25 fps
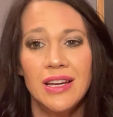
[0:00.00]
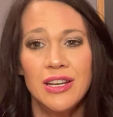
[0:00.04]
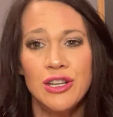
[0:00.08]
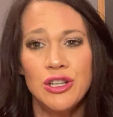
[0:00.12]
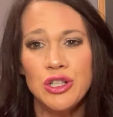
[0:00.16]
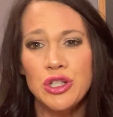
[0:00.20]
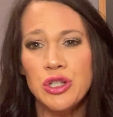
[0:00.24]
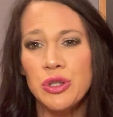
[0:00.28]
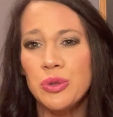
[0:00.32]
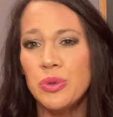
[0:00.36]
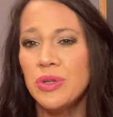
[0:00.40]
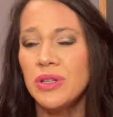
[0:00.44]

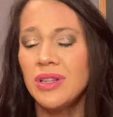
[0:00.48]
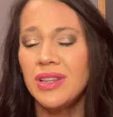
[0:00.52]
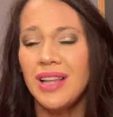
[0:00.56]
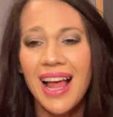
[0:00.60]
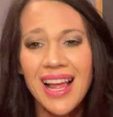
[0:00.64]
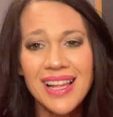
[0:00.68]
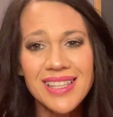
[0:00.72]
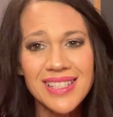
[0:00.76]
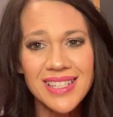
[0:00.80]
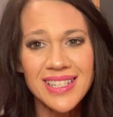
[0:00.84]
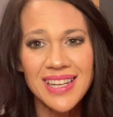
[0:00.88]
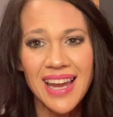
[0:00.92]
So
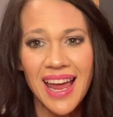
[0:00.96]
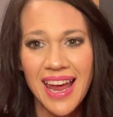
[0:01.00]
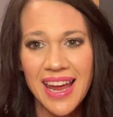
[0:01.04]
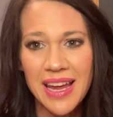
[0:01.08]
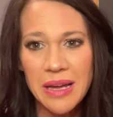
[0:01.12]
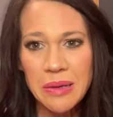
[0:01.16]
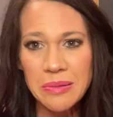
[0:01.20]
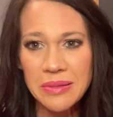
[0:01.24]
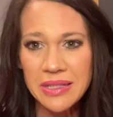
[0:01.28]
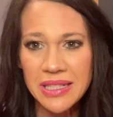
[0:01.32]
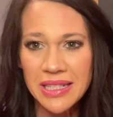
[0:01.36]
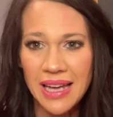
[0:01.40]
lots of
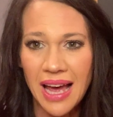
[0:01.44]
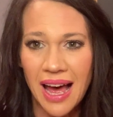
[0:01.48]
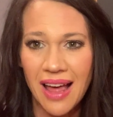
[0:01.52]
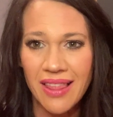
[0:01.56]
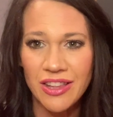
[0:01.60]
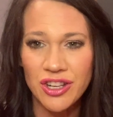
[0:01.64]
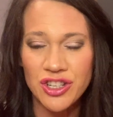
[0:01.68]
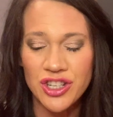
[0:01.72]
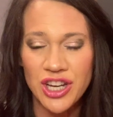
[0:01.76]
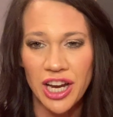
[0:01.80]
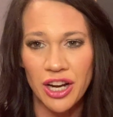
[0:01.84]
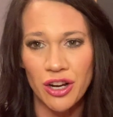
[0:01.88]
times on
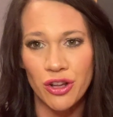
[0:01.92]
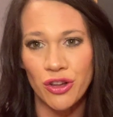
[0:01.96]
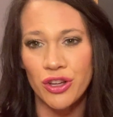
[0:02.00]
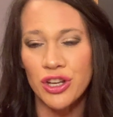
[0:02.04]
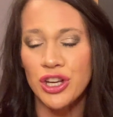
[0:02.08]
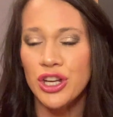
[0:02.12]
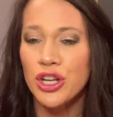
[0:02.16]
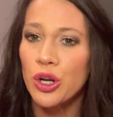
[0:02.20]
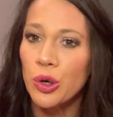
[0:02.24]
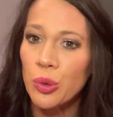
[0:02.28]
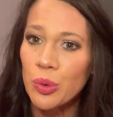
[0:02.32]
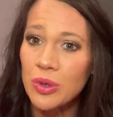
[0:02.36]
the channel, you know,